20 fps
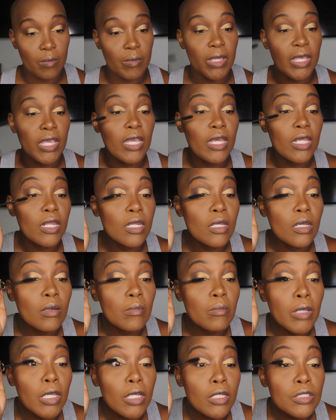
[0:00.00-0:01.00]
It
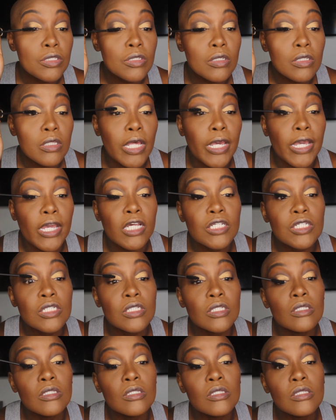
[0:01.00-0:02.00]
makes your
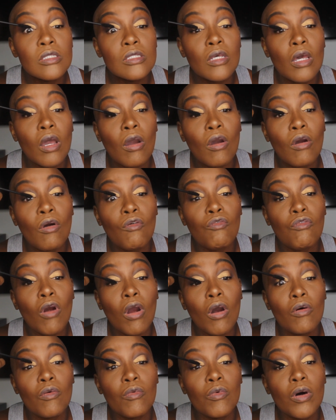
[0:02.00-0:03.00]
lashes
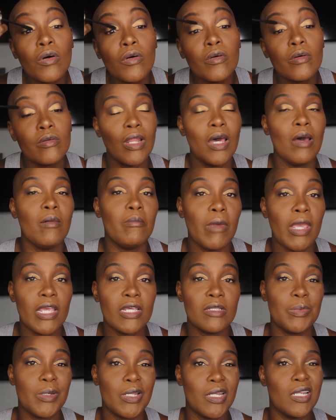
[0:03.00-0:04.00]
grow. Well, not
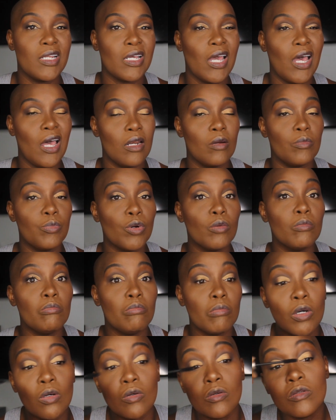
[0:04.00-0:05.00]
make, but it kind of
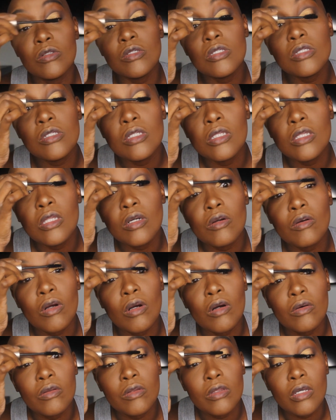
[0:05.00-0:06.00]
promotes the
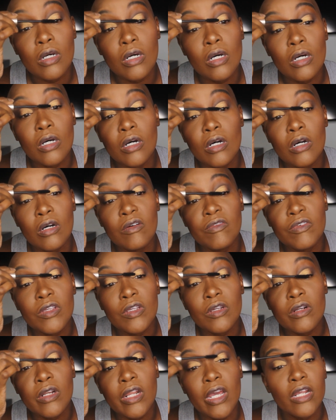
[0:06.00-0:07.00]
growth of
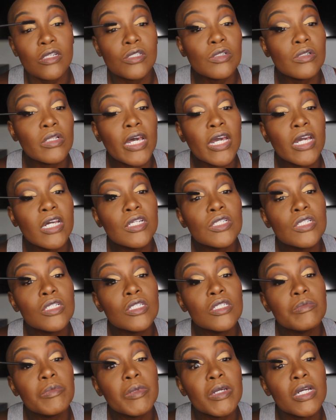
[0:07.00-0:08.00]
your natural
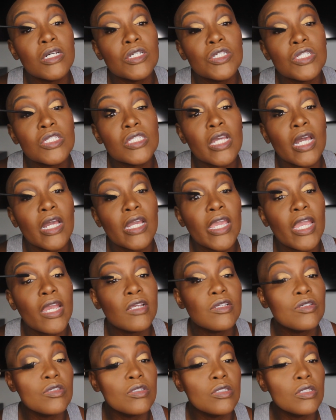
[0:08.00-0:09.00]
lashes because she's got
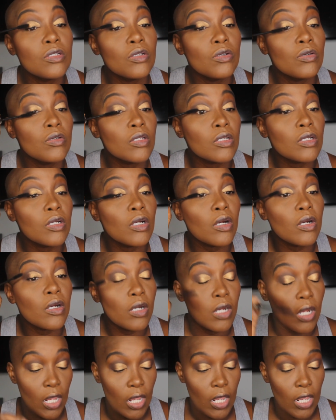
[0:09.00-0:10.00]
castor seed oil in her.
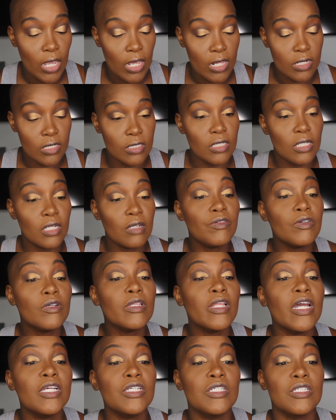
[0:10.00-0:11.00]
And instead of your
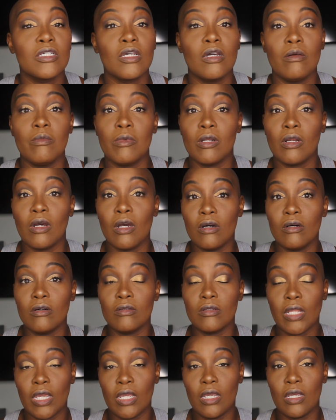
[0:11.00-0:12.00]
lashes coming
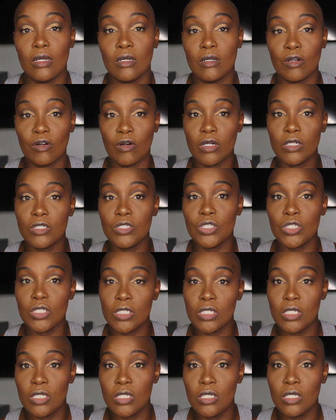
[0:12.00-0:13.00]
out like
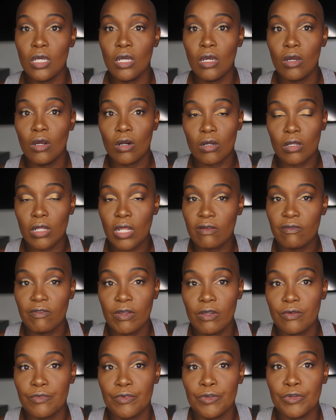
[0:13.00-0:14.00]
crunchy or like
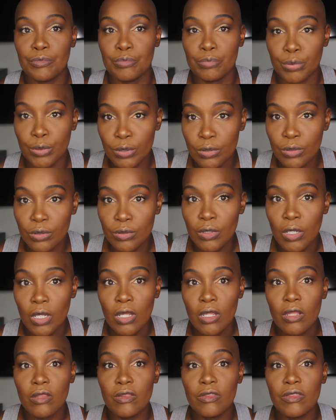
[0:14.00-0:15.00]
very, very brittle,
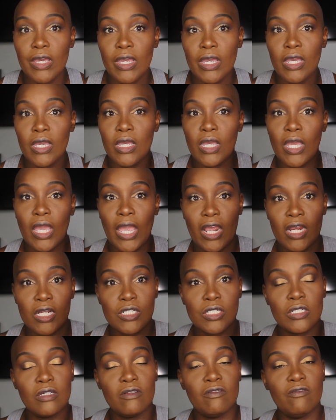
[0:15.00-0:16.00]
they
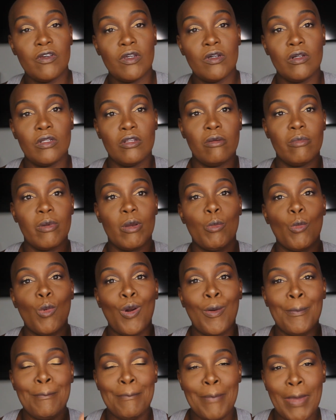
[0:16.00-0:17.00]
actually feel a little bit
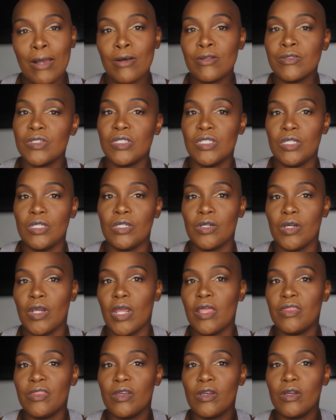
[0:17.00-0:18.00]
more bouncier,
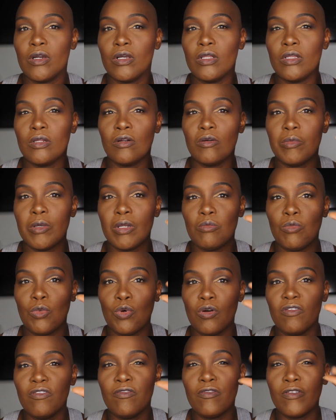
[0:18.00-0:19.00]
and they're a little bit
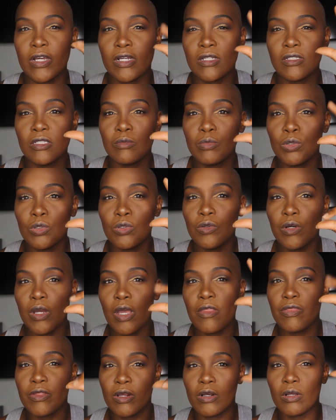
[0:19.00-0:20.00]
more flexible,
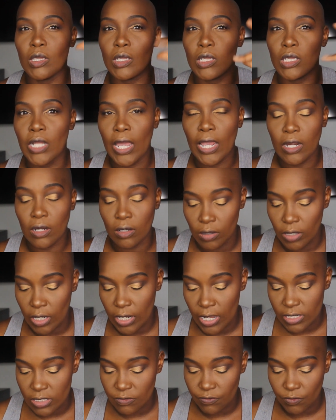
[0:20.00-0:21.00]
and they're lighter
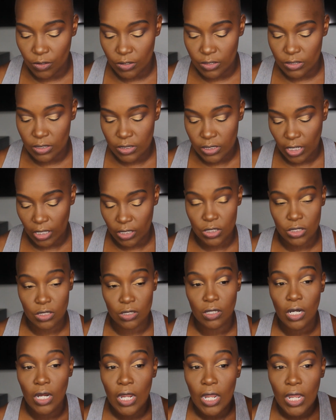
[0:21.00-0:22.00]
as far as the
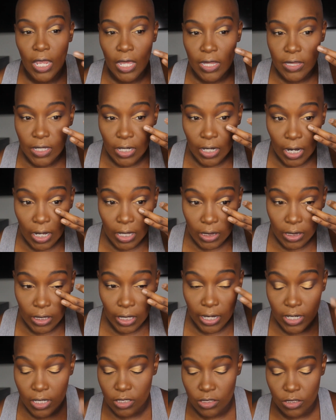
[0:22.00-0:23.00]
texture. And then I
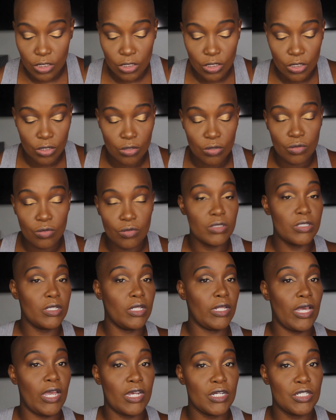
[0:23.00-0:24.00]
like to use the
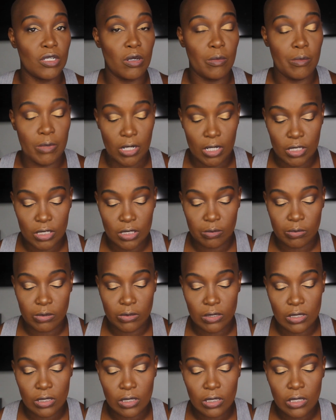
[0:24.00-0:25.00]
Lash Domination
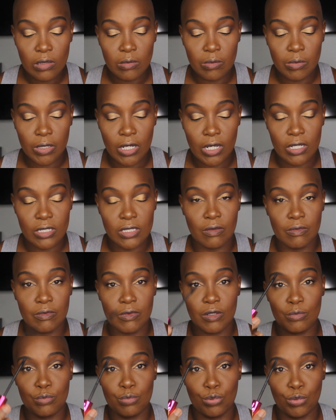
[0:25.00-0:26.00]
Petite because of
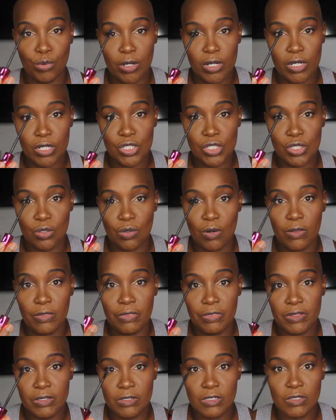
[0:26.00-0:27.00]
the brush
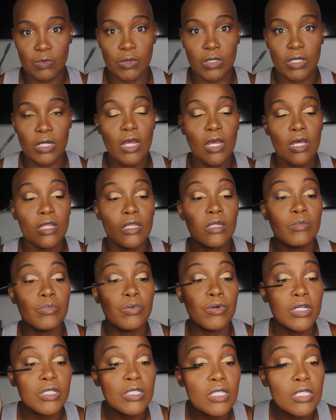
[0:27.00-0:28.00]
on this one. The
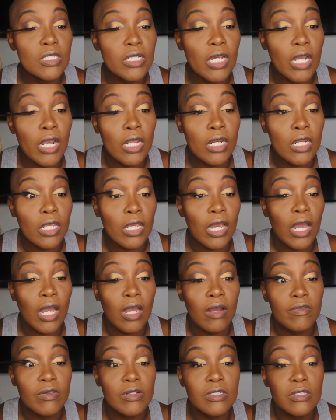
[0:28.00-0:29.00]
brush is tiny.
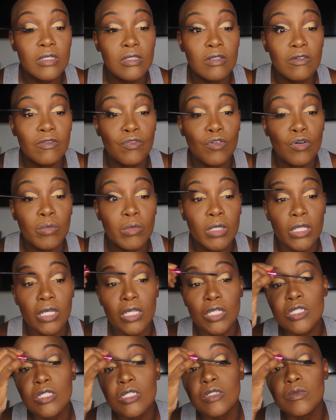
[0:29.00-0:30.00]
Obviously the
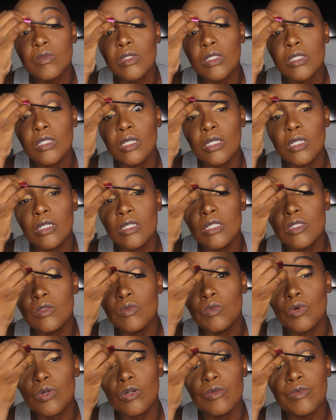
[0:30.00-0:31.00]
formulation is really good. It's
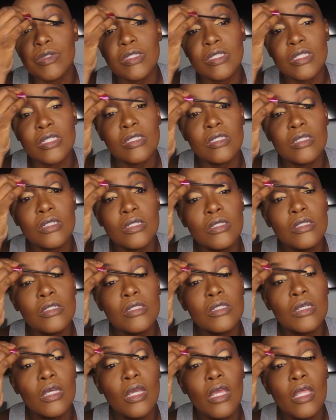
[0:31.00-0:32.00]
water
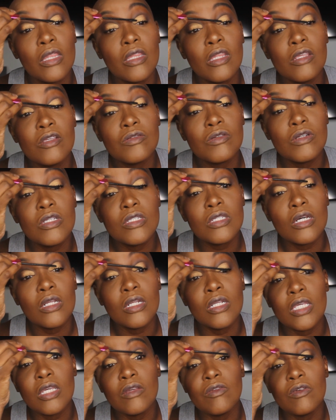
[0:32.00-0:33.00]
resistant. This one is going
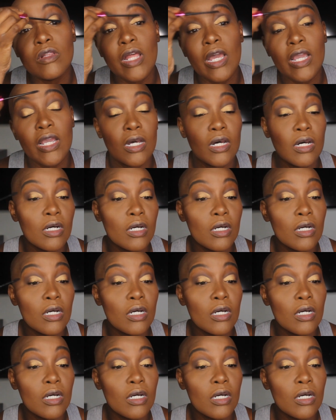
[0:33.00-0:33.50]
to give you like